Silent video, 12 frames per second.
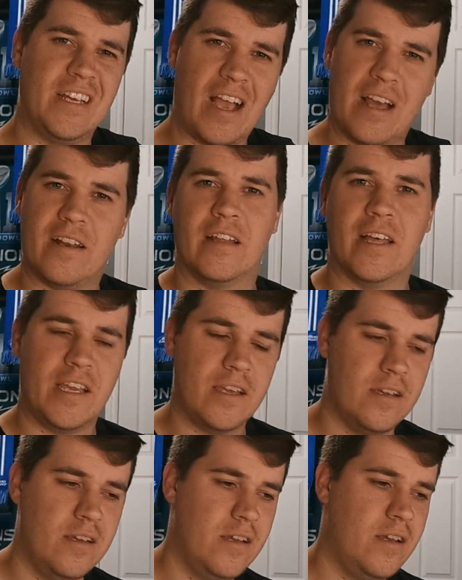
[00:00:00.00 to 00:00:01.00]
kind of like
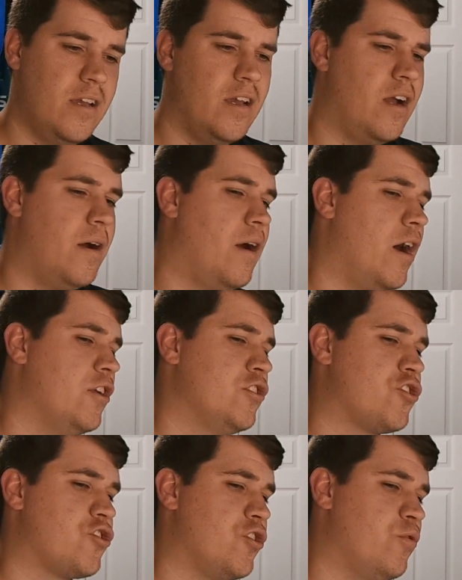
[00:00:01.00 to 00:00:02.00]

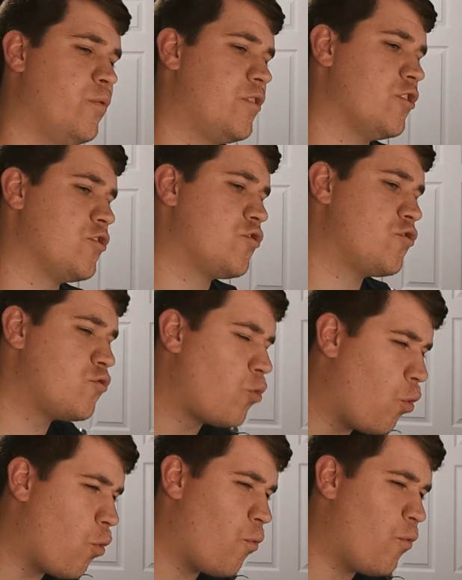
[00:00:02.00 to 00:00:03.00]
unsure with the
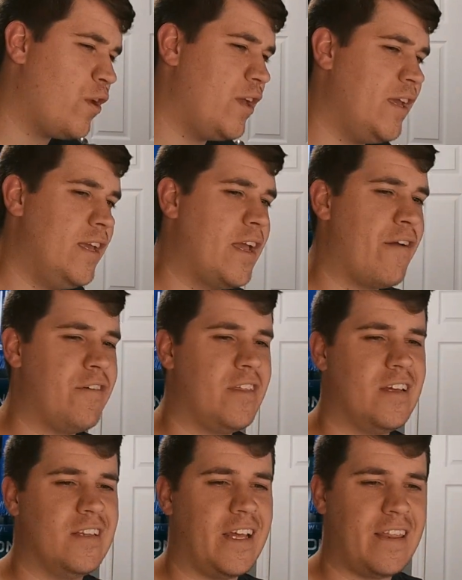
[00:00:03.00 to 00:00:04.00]
story,
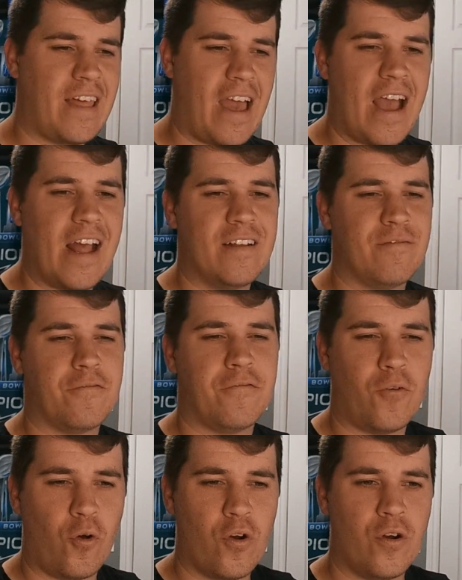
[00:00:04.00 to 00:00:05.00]
everything like that. And
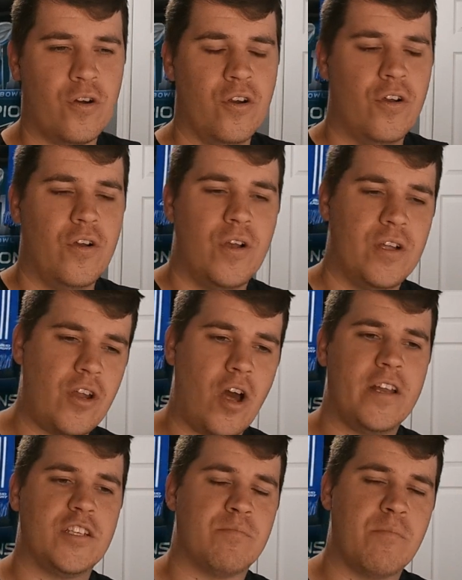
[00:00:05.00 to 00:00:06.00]
4, not
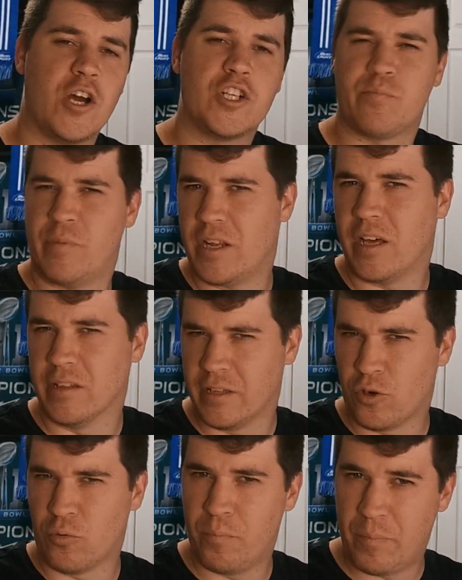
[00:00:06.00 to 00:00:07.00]
as much, but a
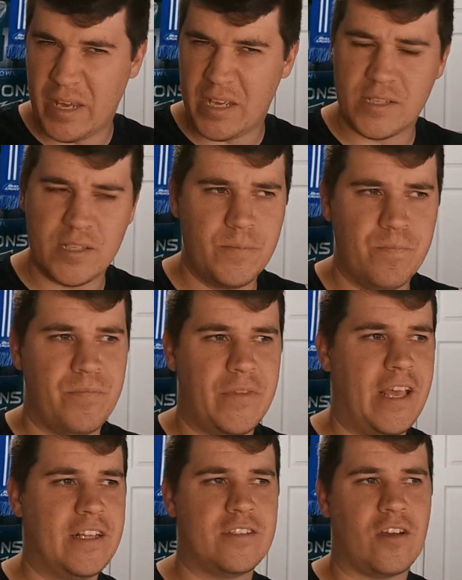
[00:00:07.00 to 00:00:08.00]
little bit.
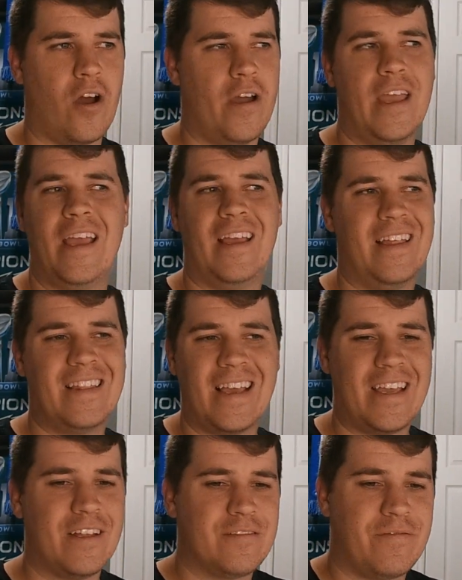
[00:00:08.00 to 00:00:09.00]
It's like
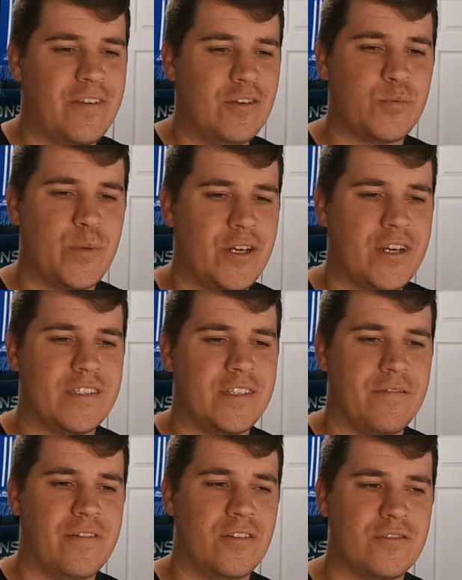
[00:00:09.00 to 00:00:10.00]
it feels weird because it
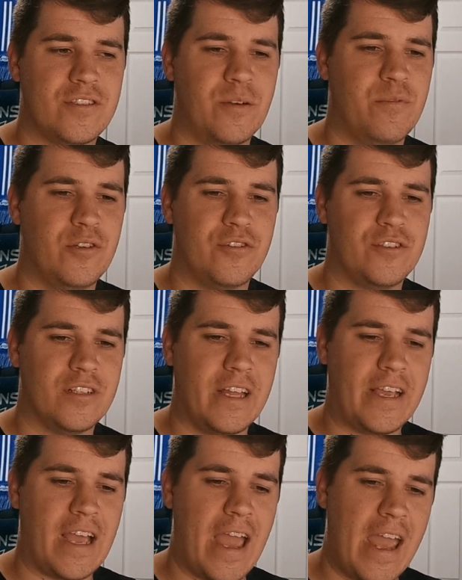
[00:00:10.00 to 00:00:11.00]
feels similar to
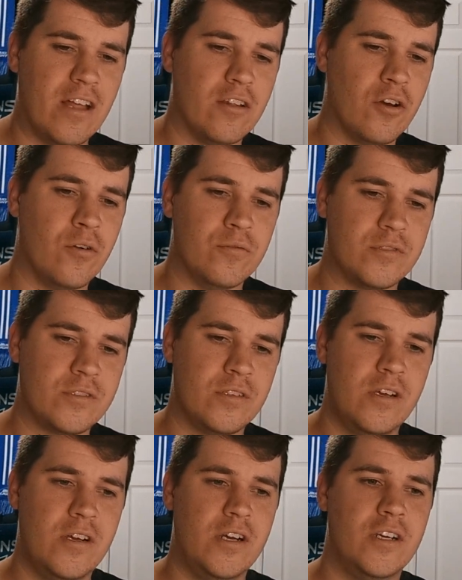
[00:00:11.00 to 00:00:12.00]
like a Halo's
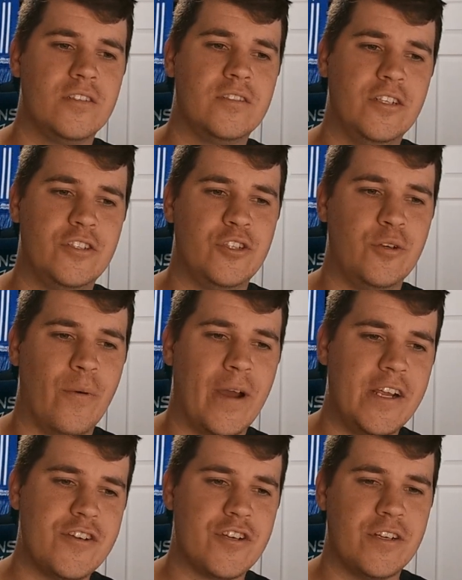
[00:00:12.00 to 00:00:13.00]

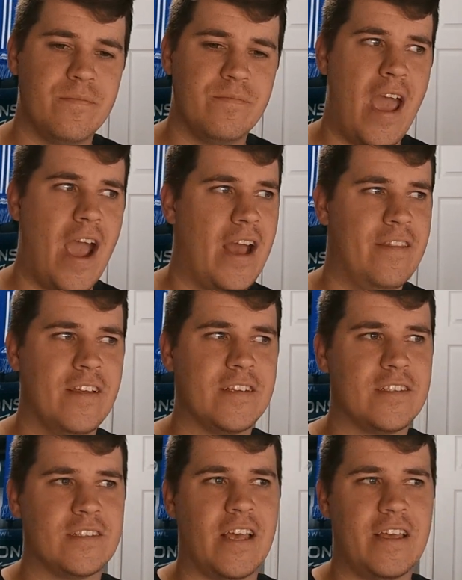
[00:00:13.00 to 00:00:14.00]
situation, and this
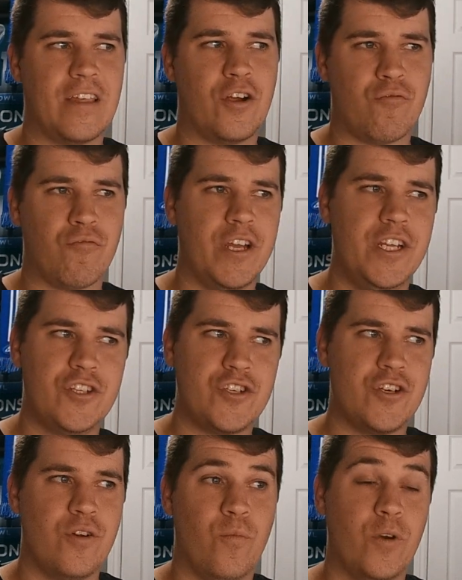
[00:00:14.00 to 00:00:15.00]
is like their
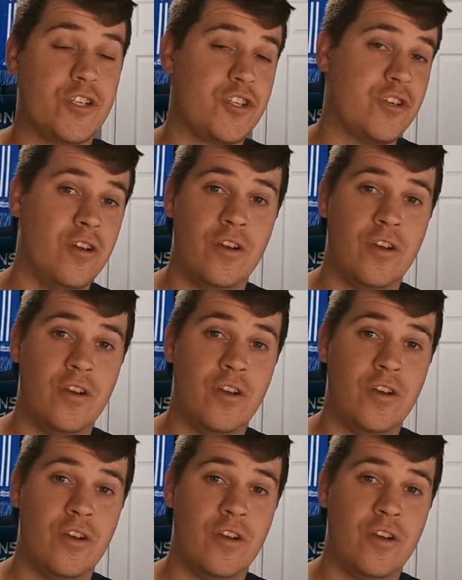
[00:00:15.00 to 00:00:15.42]
Reach, which